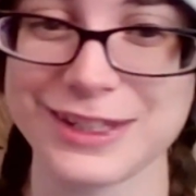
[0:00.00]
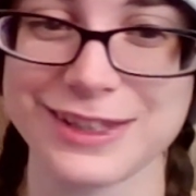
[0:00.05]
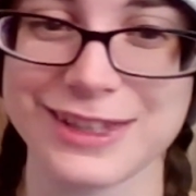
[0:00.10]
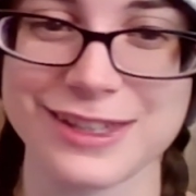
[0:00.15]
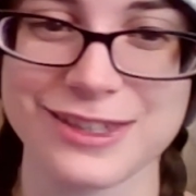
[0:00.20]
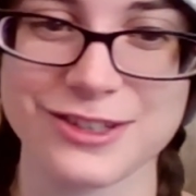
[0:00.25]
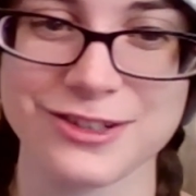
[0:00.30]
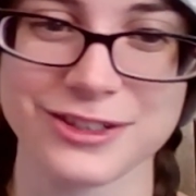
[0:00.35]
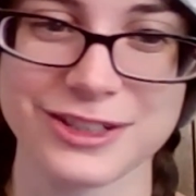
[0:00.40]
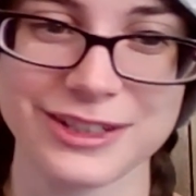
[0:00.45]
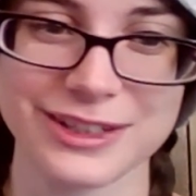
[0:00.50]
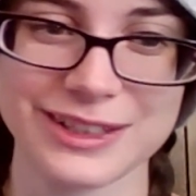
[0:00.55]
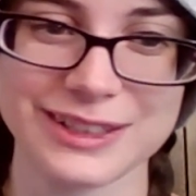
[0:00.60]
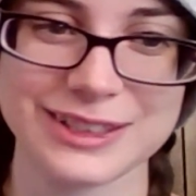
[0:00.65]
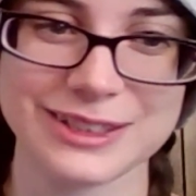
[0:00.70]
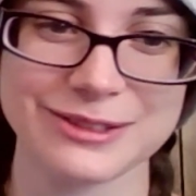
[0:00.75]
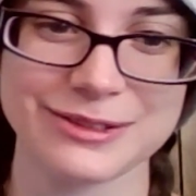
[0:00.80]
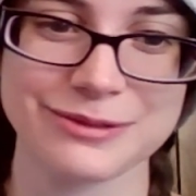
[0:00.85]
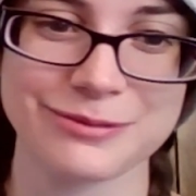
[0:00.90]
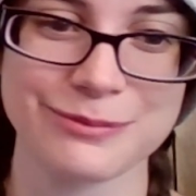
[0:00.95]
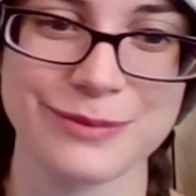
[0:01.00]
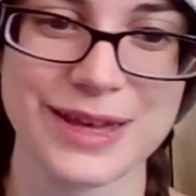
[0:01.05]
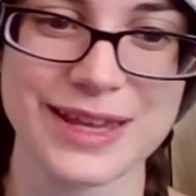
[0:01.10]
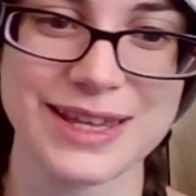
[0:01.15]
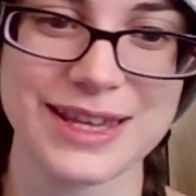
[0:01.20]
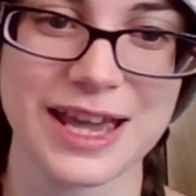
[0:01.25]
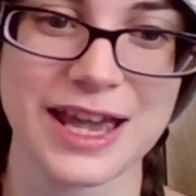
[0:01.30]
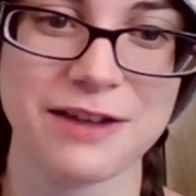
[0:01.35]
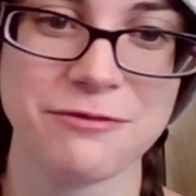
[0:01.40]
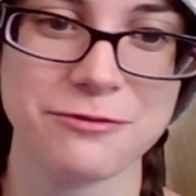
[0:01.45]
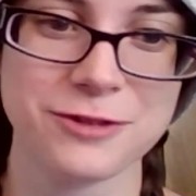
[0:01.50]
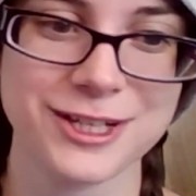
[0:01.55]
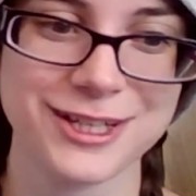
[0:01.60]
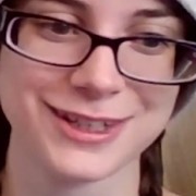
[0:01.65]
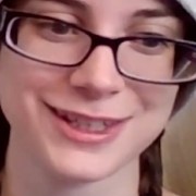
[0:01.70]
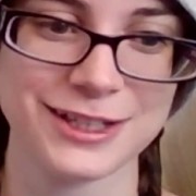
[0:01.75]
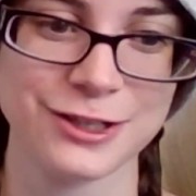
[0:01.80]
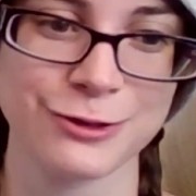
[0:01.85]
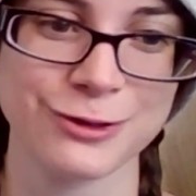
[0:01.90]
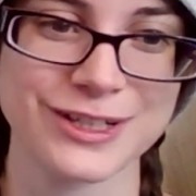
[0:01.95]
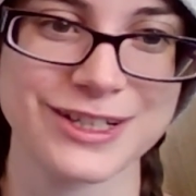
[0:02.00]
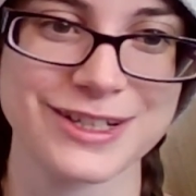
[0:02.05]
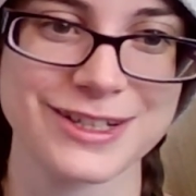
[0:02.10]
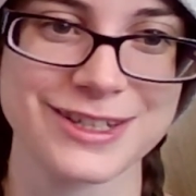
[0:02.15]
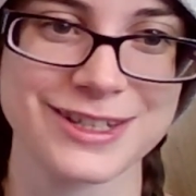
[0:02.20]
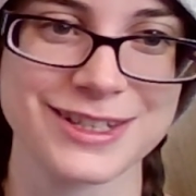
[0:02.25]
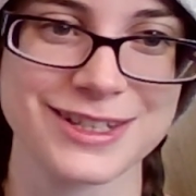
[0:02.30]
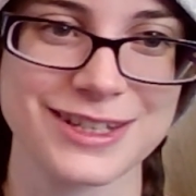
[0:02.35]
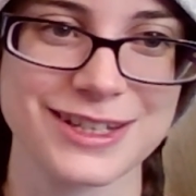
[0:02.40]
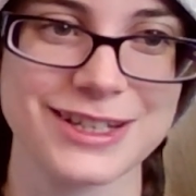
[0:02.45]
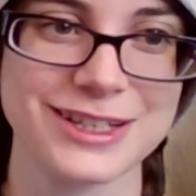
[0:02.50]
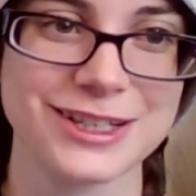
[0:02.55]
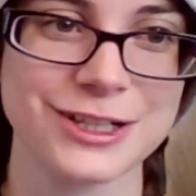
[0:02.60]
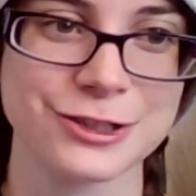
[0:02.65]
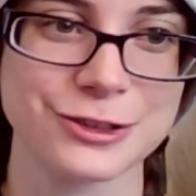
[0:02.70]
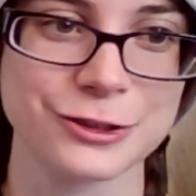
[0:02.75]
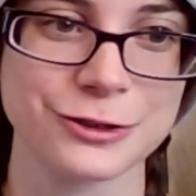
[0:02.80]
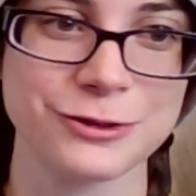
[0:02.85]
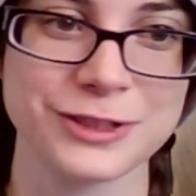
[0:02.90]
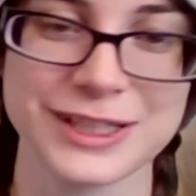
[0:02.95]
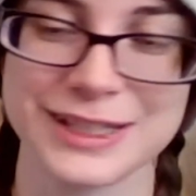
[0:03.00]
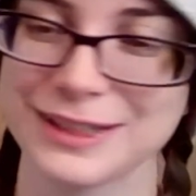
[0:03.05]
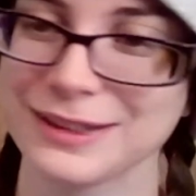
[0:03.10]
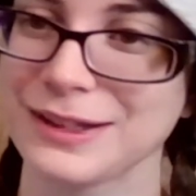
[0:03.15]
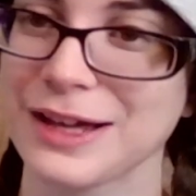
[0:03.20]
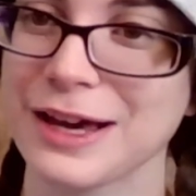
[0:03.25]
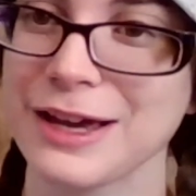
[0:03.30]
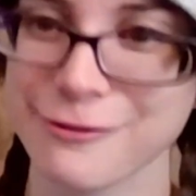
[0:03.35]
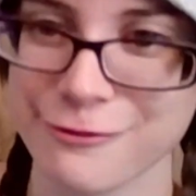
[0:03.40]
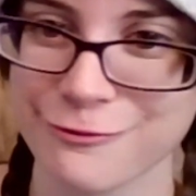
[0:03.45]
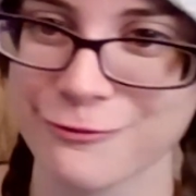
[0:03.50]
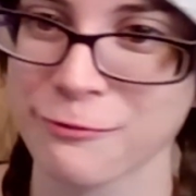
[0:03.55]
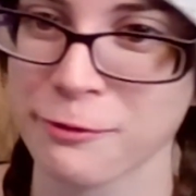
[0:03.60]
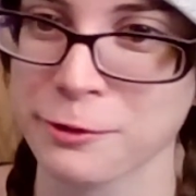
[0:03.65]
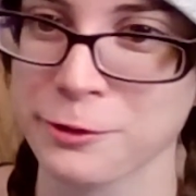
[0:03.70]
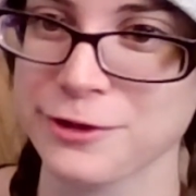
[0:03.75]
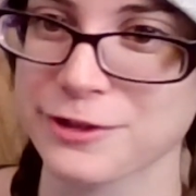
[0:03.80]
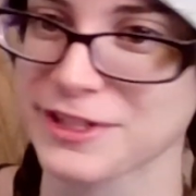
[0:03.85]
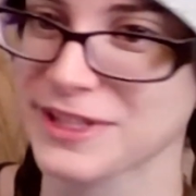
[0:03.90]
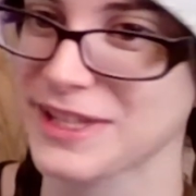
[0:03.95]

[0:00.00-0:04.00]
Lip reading: you think that's gonna, like, make everything worse? Including life for